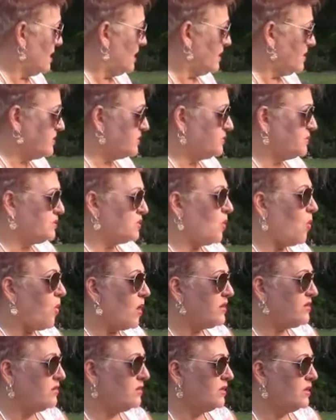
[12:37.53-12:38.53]
this was
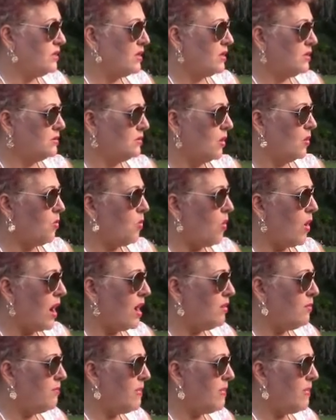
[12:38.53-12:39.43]
quite a while